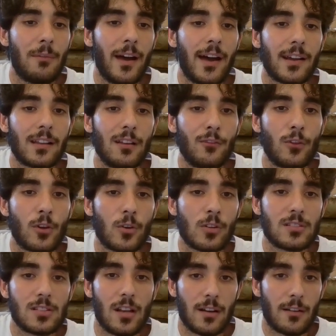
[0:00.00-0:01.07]
active, your
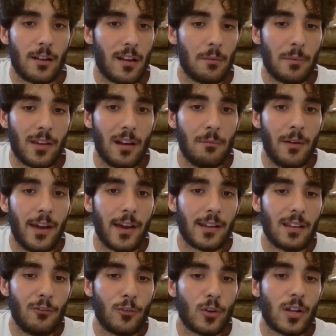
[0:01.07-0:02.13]
rooks are gonna become
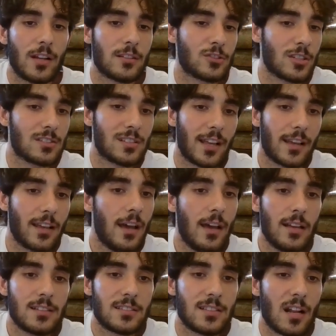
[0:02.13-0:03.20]
active, you're gonna just like
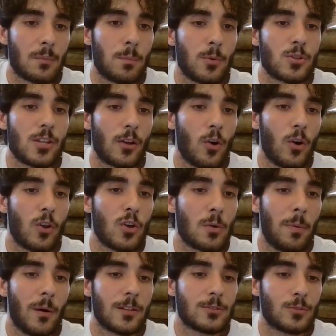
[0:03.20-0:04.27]
start pushing all your
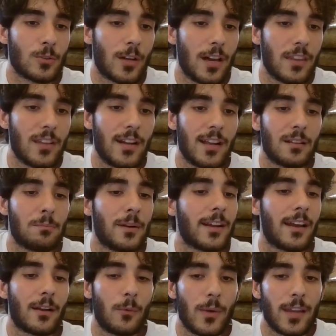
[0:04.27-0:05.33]
pawns together and bring
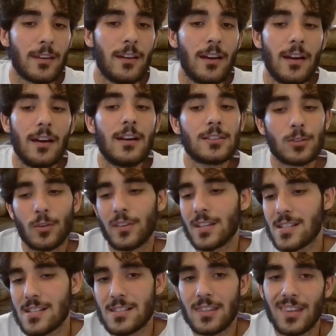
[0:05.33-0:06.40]
a queen. So this
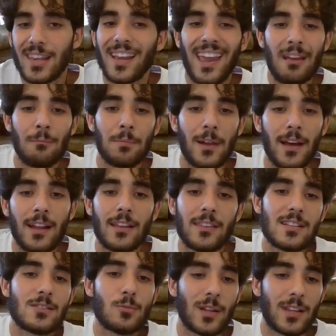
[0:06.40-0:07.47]
is the game plan, and
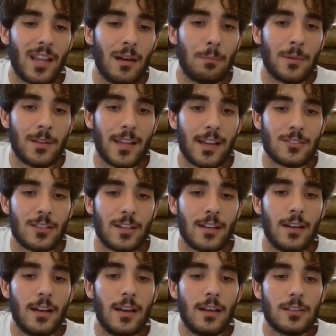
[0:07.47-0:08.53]
this is what happened actually.
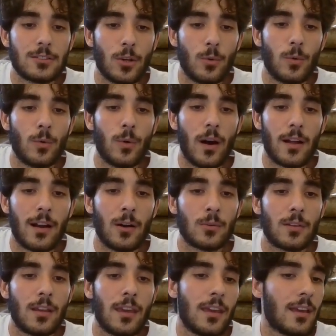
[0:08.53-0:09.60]
So around
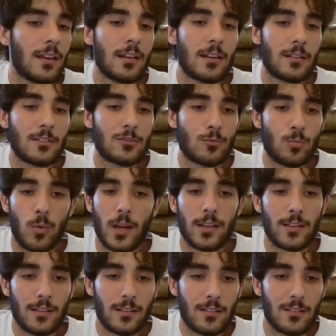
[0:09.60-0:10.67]
here,
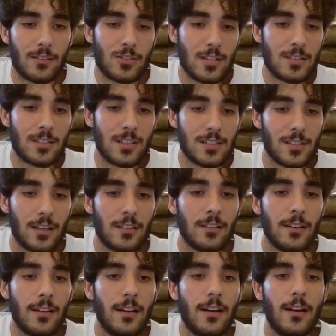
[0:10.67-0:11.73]
white just resigned.
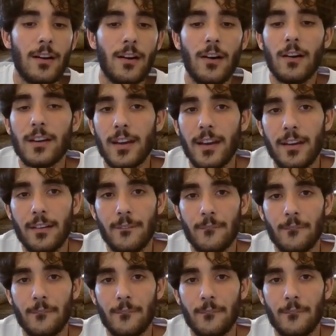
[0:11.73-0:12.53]
Okay,